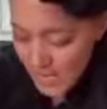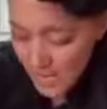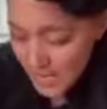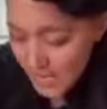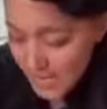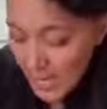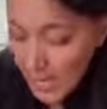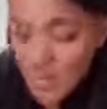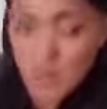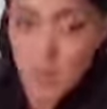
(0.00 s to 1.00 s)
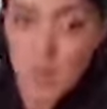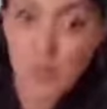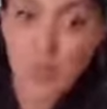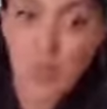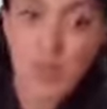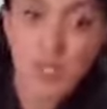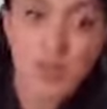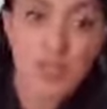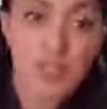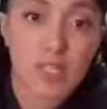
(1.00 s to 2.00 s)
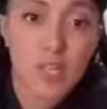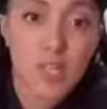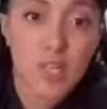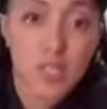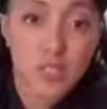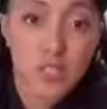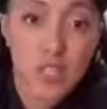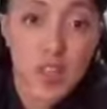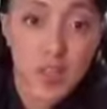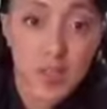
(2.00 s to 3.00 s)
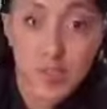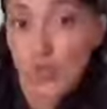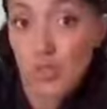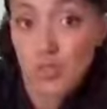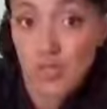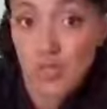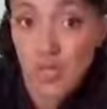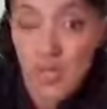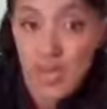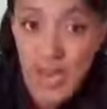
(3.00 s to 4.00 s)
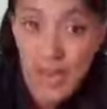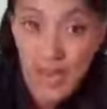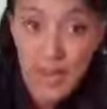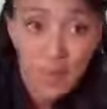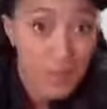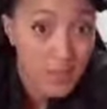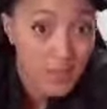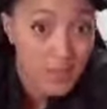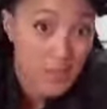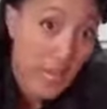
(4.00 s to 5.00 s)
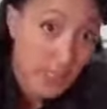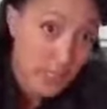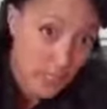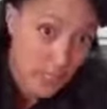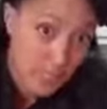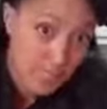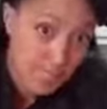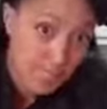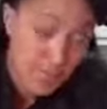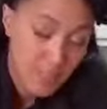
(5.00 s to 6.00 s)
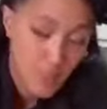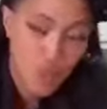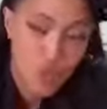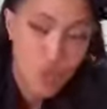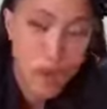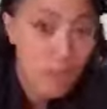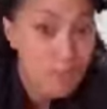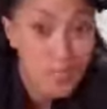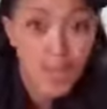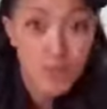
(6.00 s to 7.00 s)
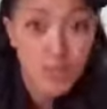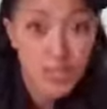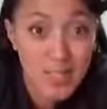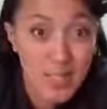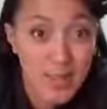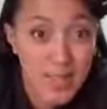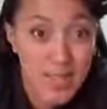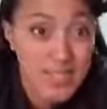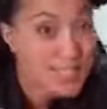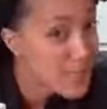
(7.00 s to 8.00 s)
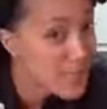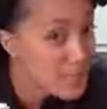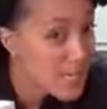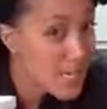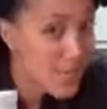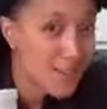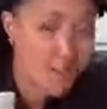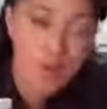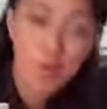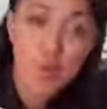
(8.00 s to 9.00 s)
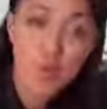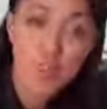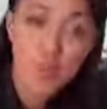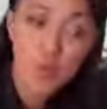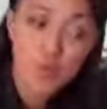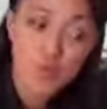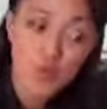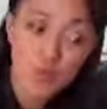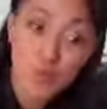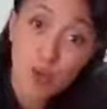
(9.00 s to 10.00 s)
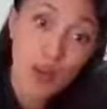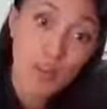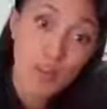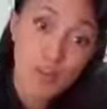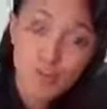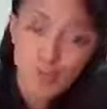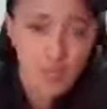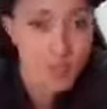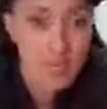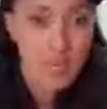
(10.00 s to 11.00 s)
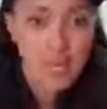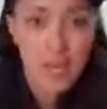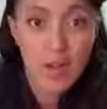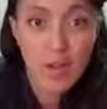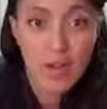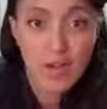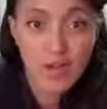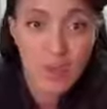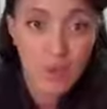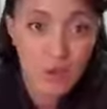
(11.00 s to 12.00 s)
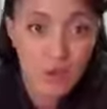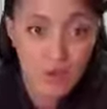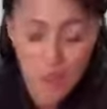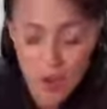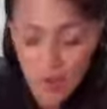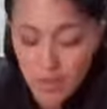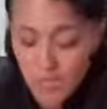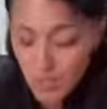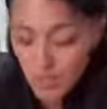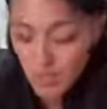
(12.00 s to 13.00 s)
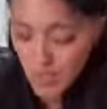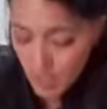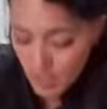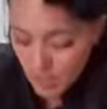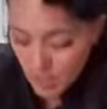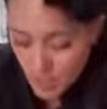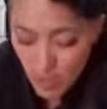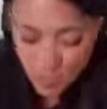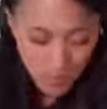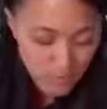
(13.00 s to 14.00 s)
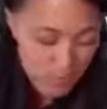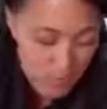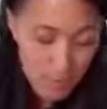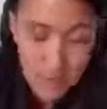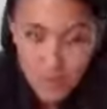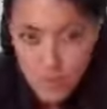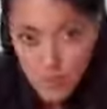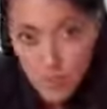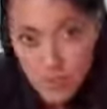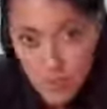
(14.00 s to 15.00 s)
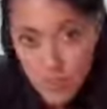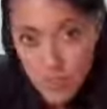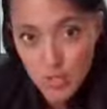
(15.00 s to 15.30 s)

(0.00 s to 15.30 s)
And then I have these really lovely shiitake mushrooms. And I bought these dehydrated So I rehydrated them in the same tea I'm going to use for the broth to just kind of carry that flavor throughout our dish. So I'm going to return you to the